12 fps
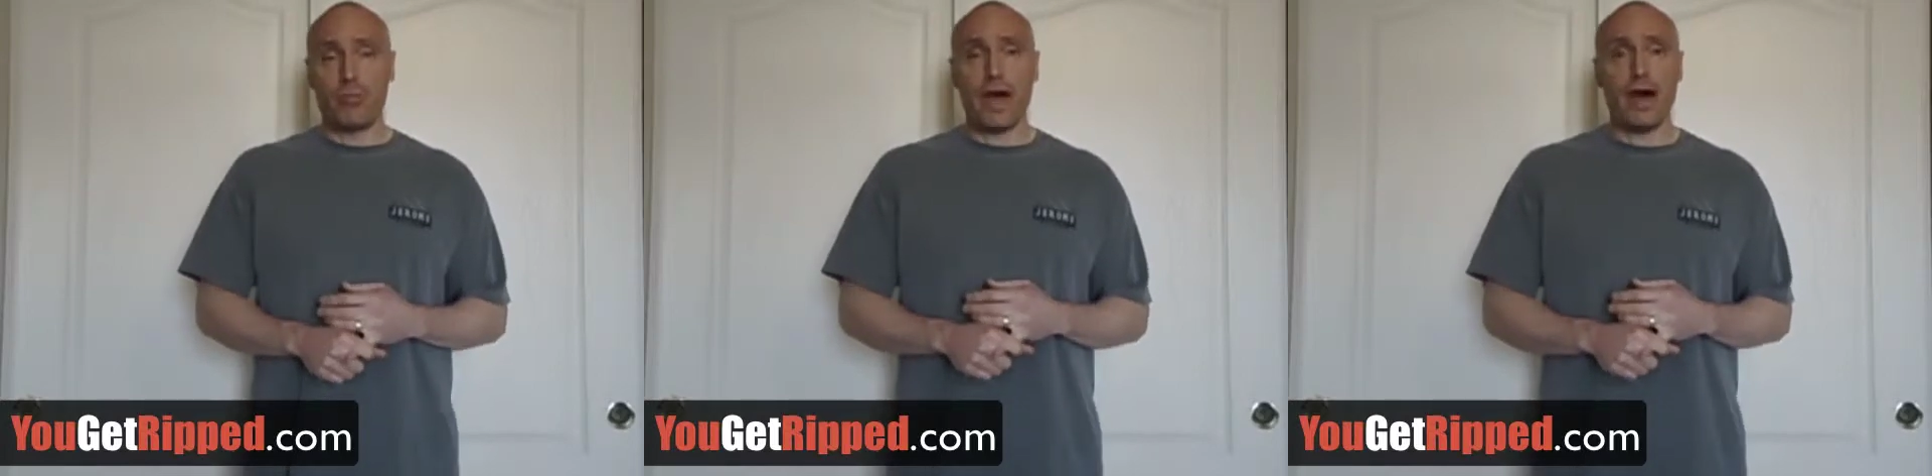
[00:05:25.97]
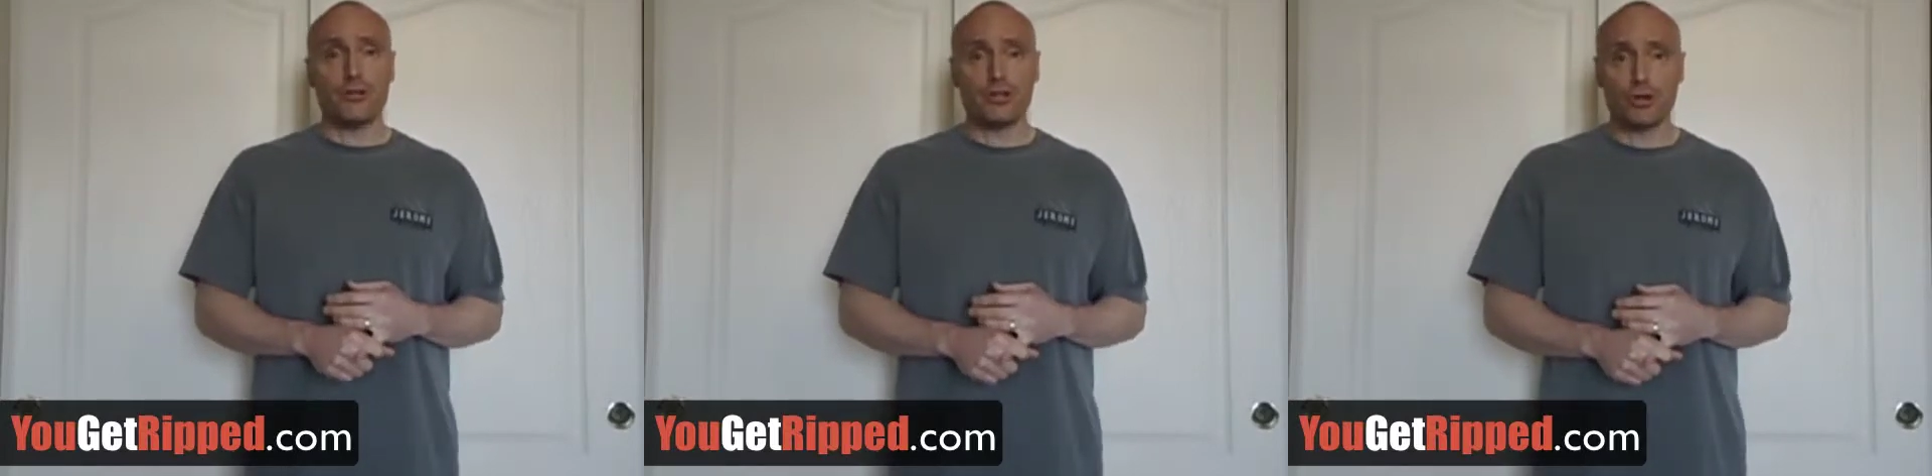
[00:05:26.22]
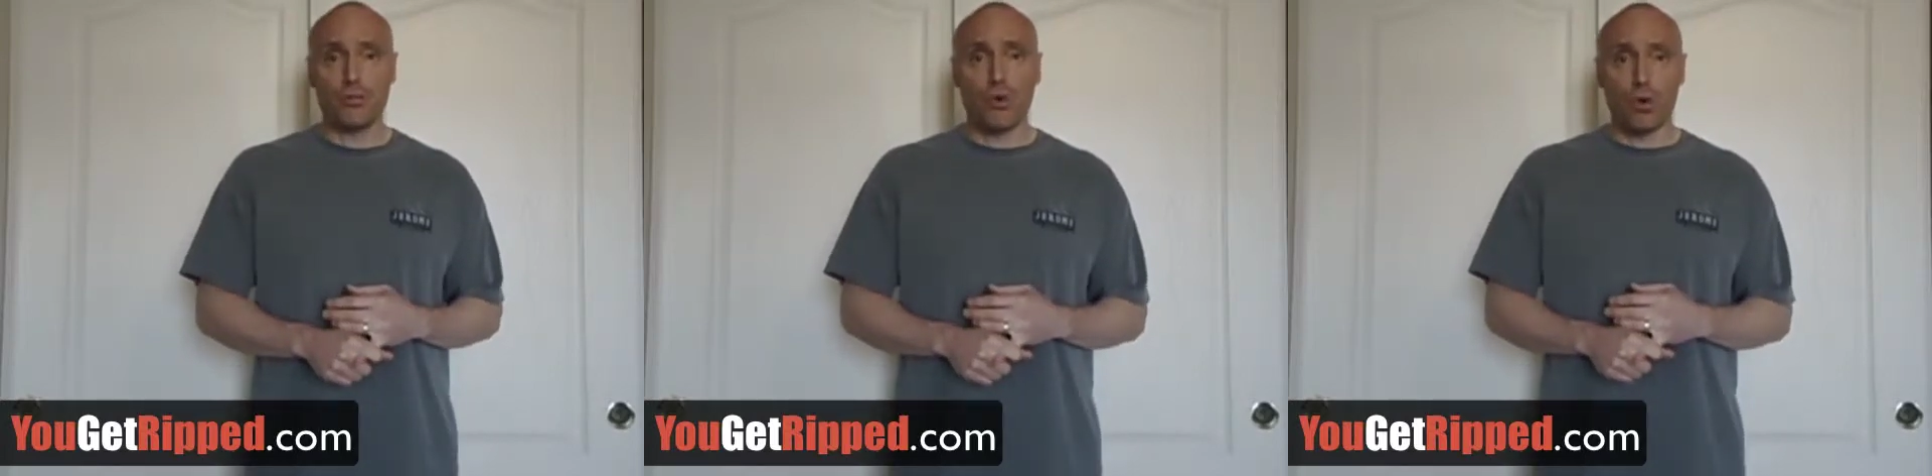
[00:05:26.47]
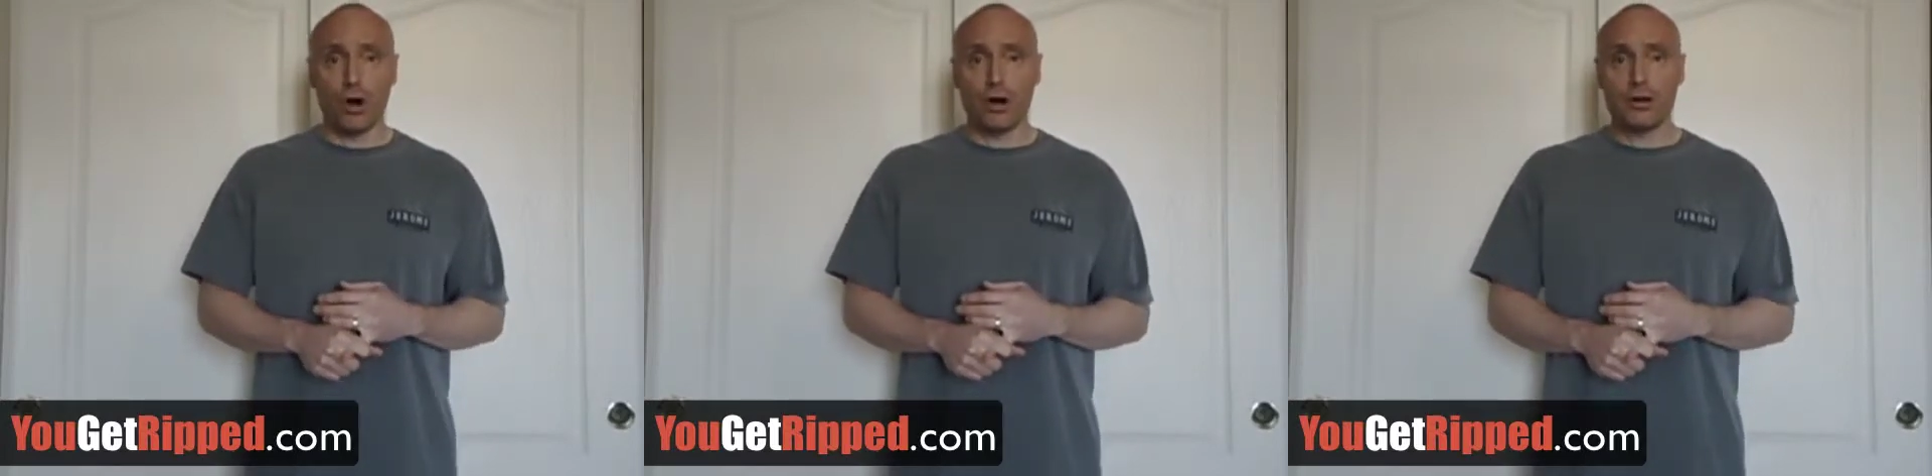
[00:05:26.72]
pounds or
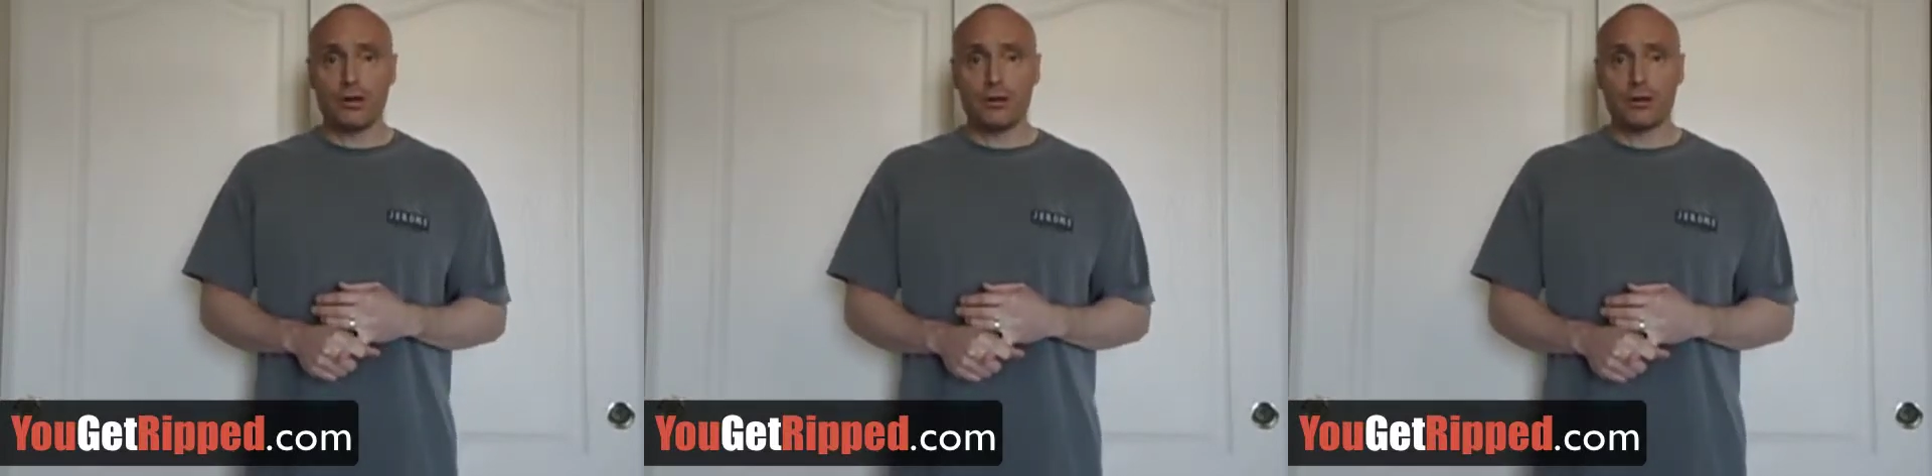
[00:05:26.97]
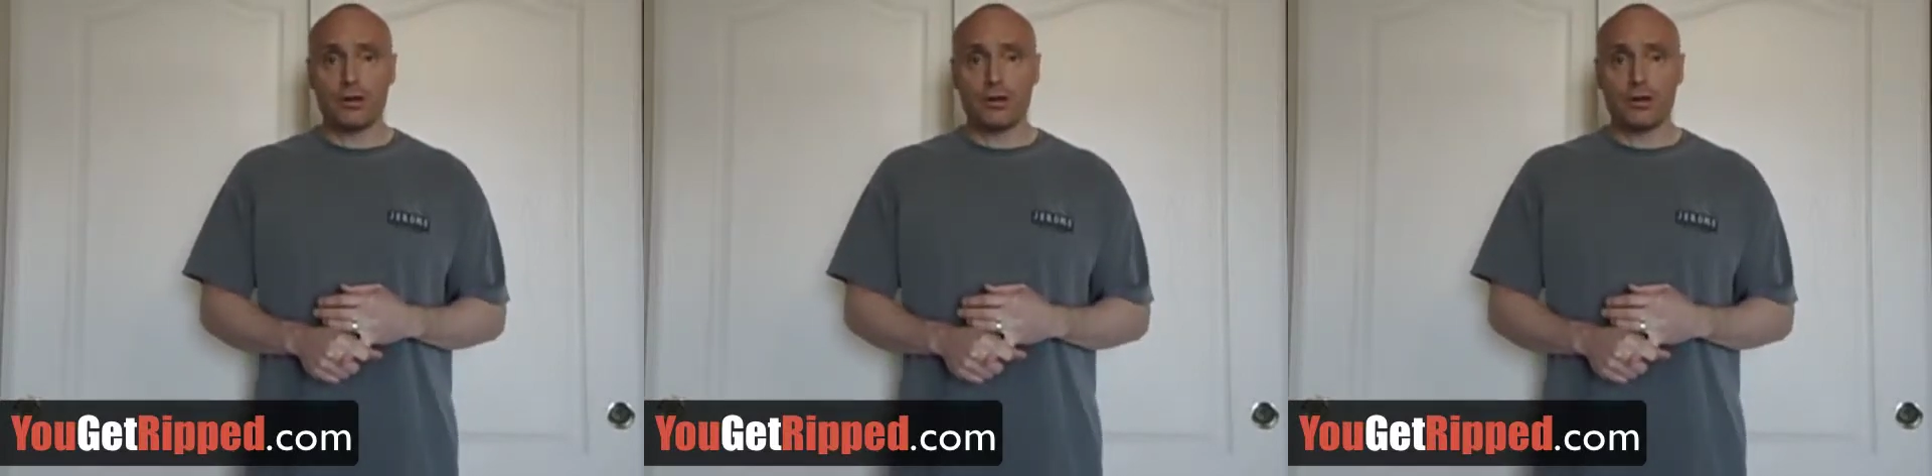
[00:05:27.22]
more.